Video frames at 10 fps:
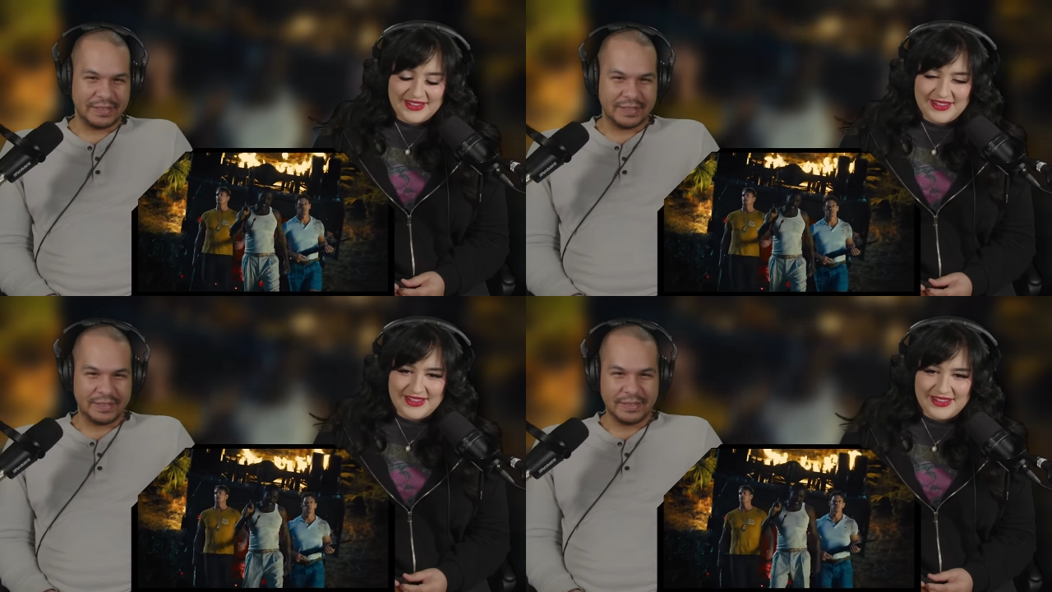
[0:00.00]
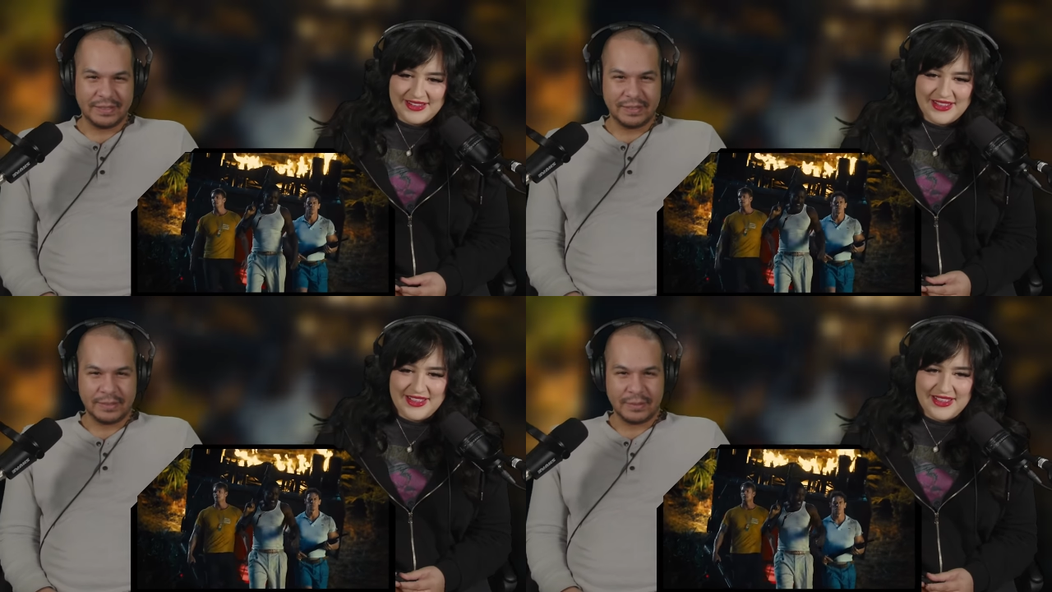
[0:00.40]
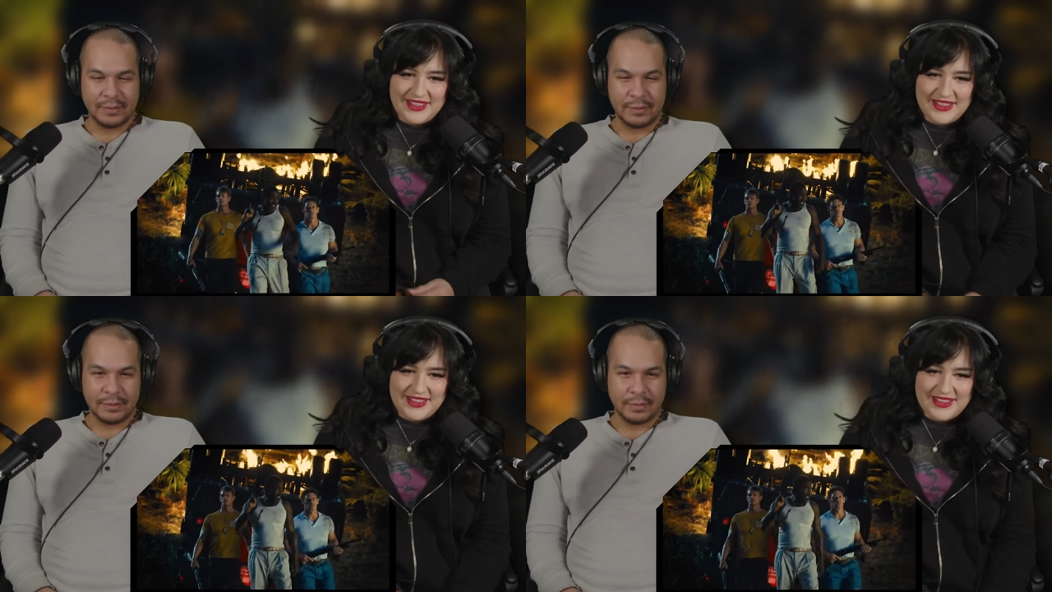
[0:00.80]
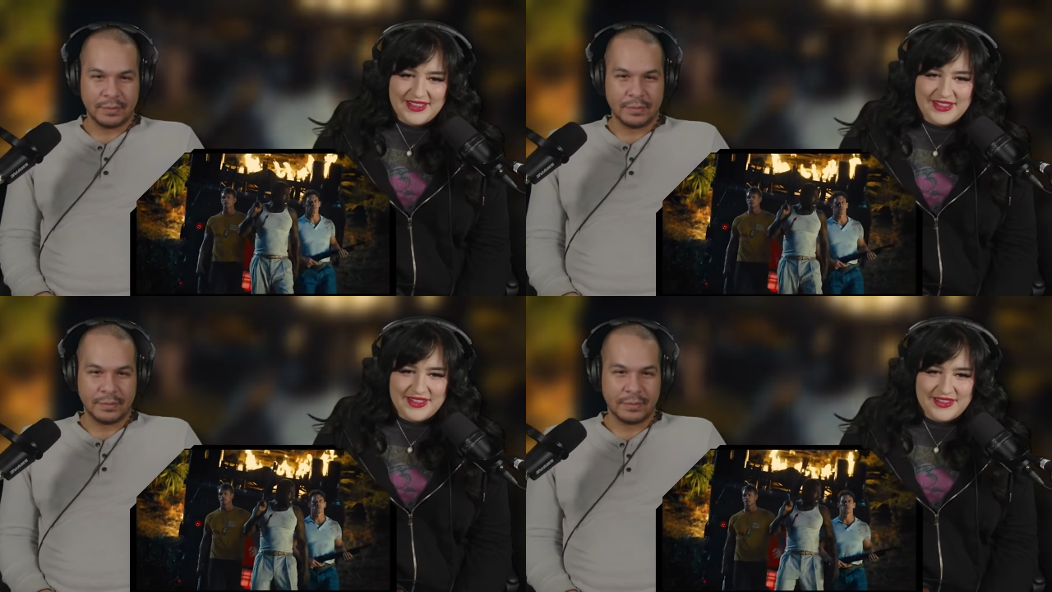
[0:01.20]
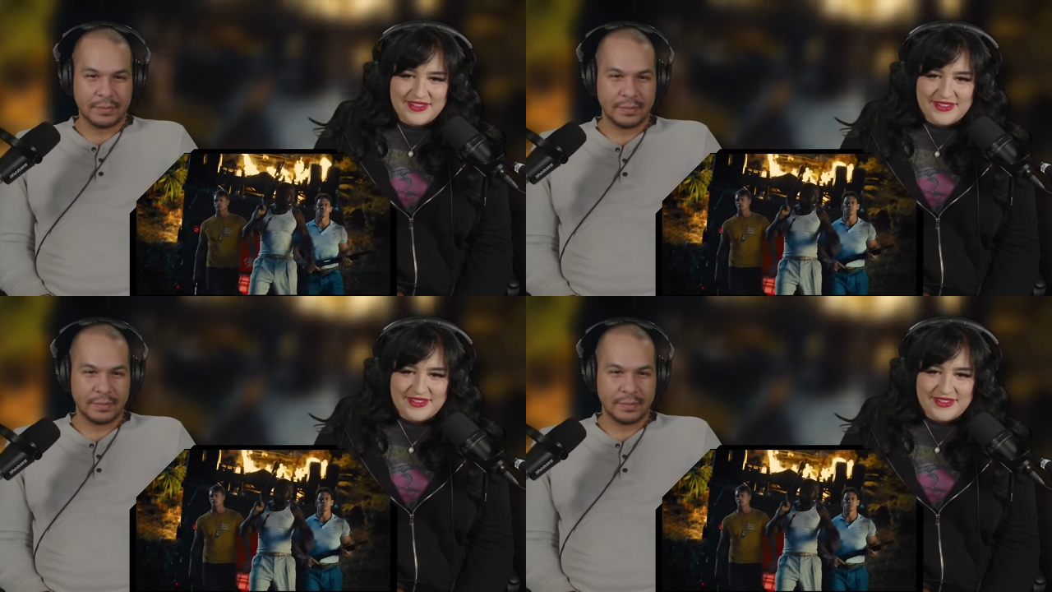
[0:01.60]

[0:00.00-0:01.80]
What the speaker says: No one is speaking in this clip.